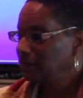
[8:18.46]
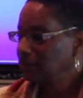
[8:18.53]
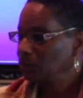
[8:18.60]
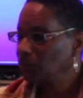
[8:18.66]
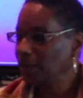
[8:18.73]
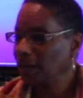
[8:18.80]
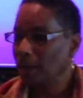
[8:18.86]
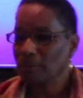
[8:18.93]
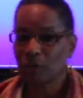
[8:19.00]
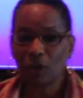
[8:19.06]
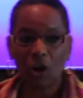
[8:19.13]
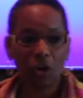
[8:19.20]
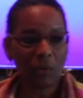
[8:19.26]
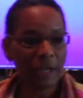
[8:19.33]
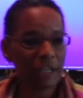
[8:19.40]
when I'm
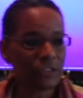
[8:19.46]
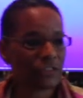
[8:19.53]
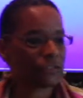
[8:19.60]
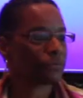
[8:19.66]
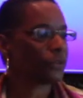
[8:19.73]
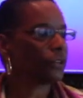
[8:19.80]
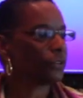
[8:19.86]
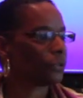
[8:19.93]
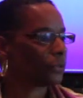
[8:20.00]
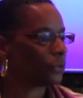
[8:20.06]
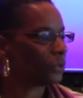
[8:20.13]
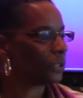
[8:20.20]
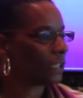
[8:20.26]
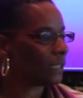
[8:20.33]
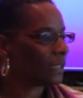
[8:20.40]
going
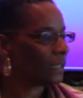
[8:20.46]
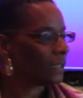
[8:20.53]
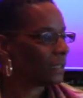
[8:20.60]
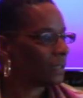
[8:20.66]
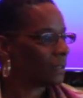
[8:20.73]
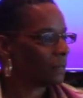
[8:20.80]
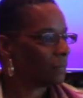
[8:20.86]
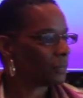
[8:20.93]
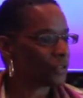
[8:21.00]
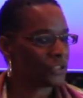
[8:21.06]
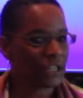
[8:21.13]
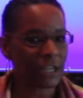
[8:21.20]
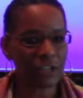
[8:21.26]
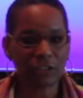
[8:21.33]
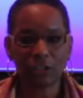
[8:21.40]
through
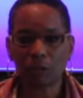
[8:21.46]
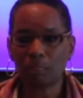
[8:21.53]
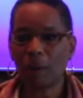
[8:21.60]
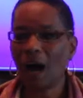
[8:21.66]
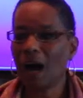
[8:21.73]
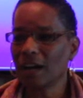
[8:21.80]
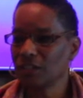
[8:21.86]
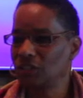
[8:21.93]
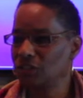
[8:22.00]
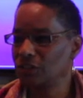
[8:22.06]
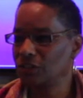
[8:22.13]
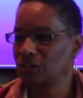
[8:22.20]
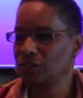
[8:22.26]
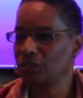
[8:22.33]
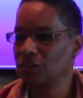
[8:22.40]
particular
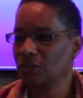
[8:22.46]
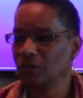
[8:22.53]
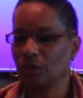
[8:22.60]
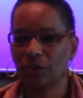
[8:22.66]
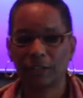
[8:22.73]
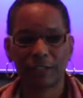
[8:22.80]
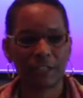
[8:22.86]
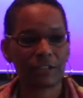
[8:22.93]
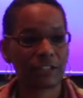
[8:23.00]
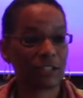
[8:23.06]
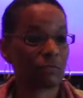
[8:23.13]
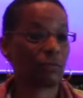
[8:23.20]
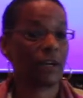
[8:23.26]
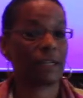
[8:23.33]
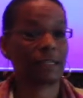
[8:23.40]
postures, or
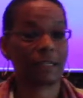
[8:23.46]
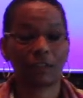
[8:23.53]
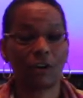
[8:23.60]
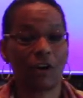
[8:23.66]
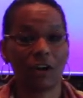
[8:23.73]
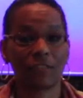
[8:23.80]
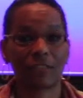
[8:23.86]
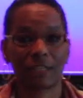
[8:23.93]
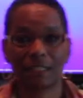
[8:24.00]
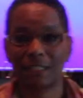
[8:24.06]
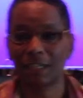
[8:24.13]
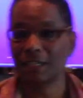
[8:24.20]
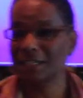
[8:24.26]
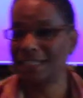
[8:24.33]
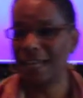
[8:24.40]
there's one called the
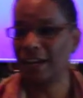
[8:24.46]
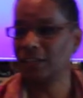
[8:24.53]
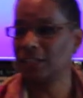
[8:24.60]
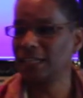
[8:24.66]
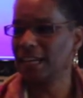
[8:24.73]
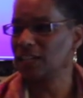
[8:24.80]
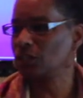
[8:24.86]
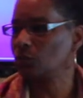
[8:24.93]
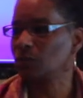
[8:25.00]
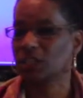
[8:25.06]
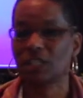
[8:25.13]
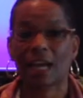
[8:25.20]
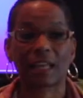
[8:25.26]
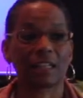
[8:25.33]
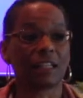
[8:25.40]
sun salutation,
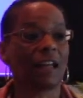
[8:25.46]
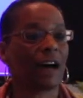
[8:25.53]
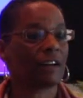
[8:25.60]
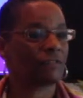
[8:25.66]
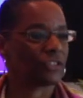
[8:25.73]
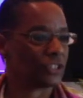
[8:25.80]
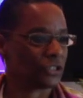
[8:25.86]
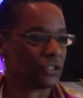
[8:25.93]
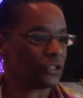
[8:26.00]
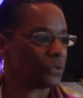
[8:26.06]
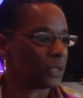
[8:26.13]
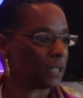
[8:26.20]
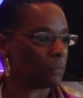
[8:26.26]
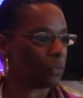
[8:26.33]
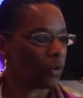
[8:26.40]
which I love to
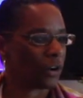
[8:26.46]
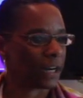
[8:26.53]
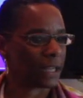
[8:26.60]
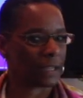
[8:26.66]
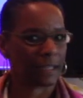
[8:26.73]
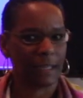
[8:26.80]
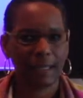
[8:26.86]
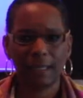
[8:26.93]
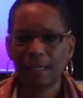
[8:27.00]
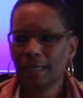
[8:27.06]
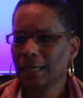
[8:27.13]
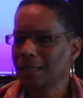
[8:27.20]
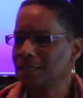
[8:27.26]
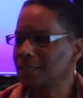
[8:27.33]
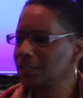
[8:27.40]
do in the morning,
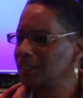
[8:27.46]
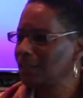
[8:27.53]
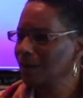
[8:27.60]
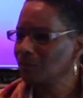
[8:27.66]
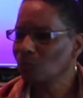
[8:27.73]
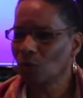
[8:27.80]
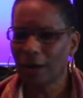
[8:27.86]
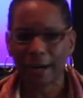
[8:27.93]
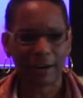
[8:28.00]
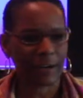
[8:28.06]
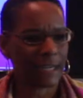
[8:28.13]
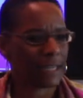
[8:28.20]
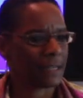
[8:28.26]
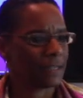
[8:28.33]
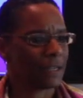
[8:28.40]
and somewhere
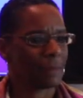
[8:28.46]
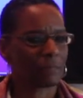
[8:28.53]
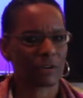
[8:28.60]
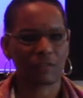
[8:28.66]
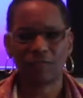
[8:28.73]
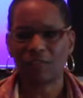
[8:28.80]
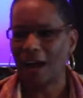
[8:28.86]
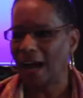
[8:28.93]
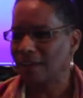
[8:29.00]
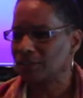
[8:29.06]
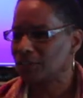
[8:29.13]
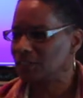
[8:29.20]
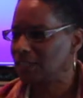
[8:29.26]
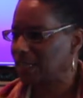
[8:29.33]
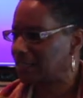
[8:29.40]
in number 5
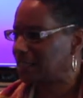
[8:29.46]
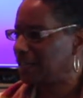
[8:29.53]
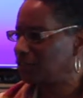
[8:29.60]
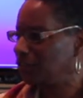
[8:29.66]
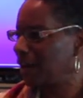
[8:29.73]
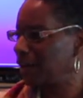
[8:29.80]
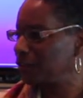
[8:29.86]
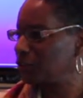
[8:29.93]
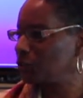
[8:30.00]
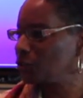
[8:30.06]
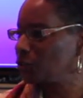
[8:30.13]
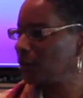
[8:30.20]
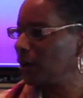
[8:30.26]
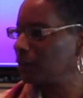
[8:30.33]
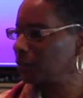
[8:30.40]
or 6, I try to do
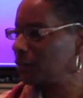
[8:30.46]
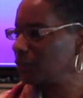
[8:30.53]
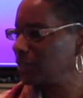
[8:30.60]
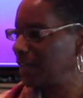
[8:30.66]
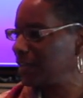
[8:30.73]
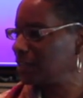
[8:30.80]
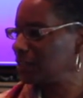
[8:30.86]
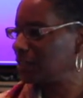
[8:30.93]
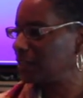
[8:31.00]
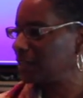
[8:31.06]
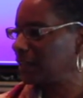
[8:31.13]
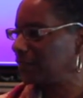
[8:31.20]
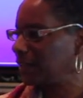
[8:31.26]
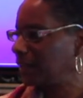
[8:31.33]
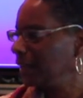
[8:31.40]
12 rotations
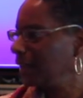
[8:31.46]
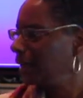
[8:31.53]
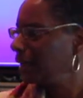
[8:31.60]
of it.